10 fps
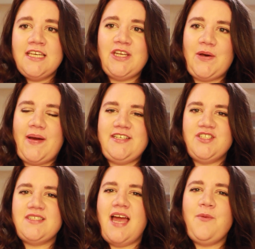you know,
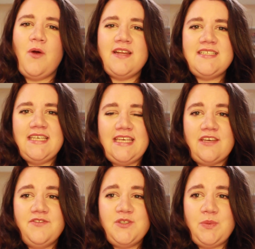I wanted to
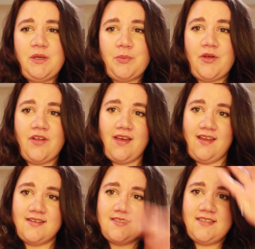give to people.
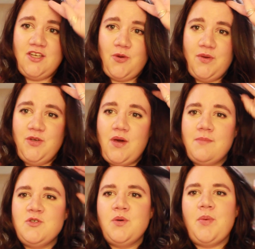And you know, when you
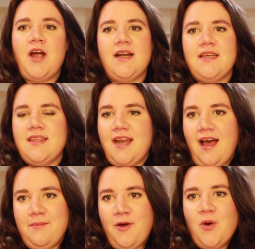come to a party that
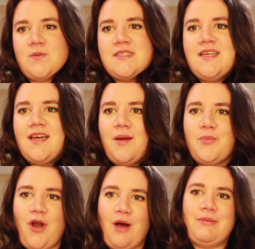I'm hosting,
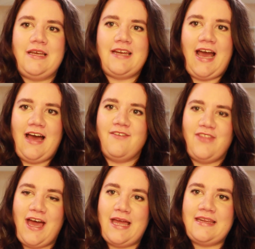I'm probably gonna
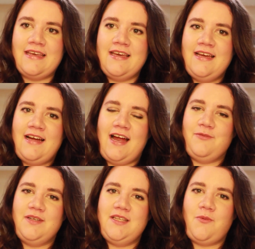have that. I
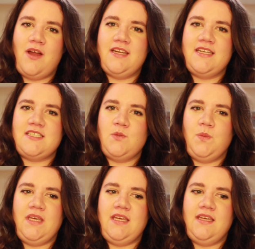really wanted it to
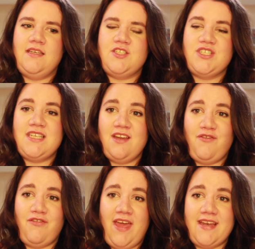be just an
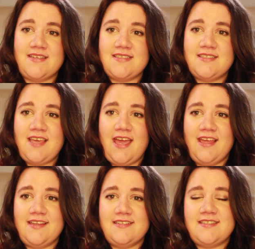event,
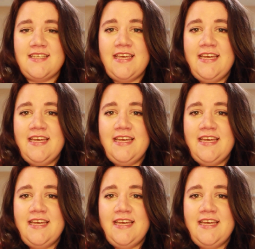and